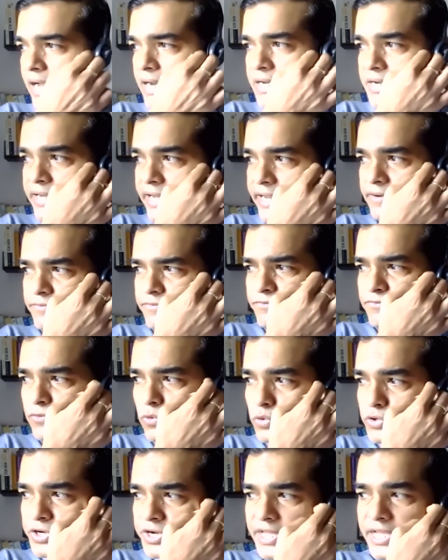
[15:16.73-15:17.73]
at
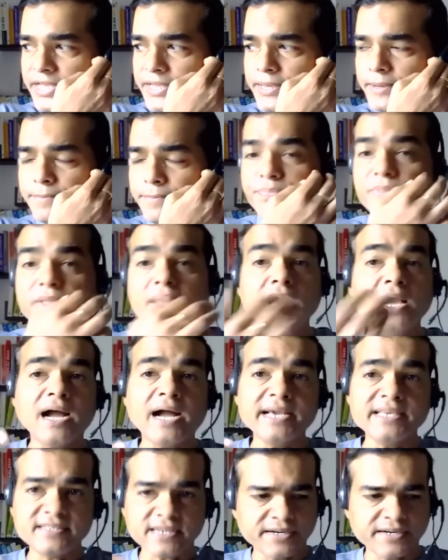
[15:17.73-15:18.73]
9:40,
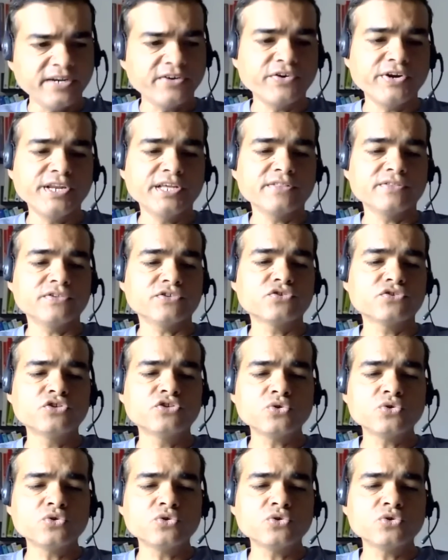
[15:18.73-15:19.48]
I started reading this.